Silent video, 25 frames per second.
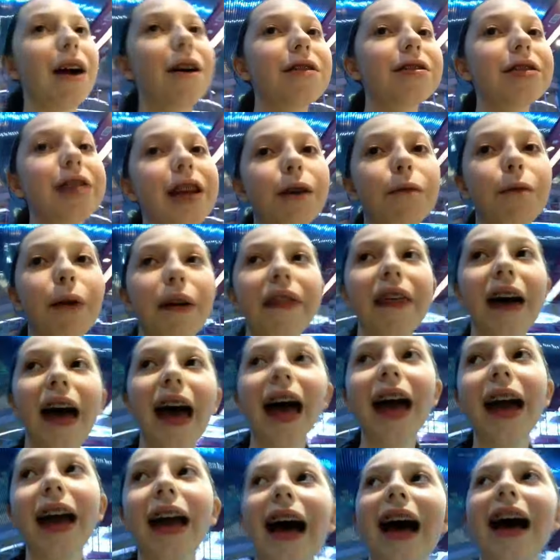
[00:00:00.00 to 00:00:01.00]
I was like, what the
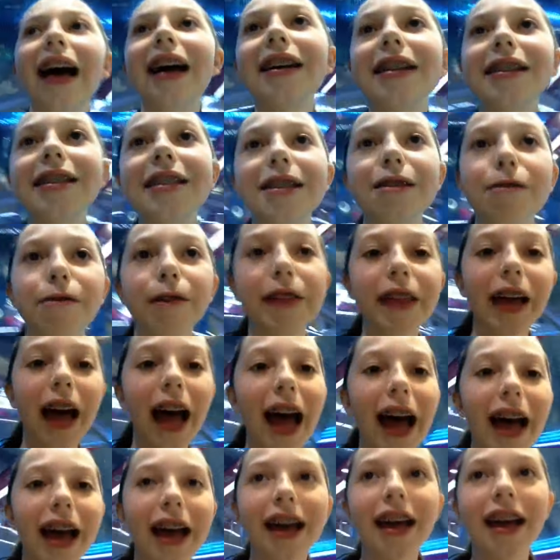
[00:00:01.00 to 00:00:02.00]
heck, guys? What the
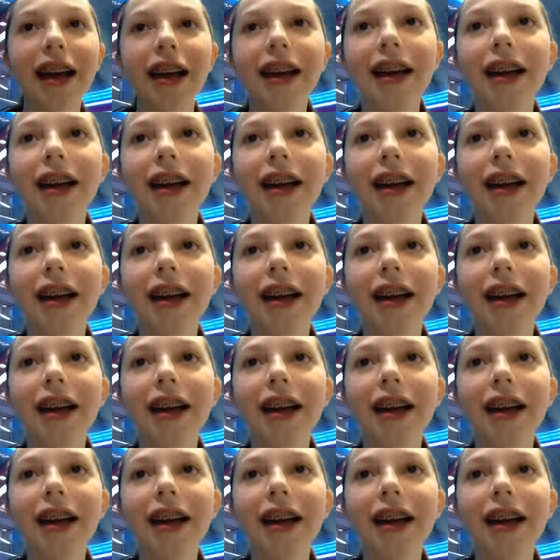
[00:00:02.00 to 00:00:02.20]
heck?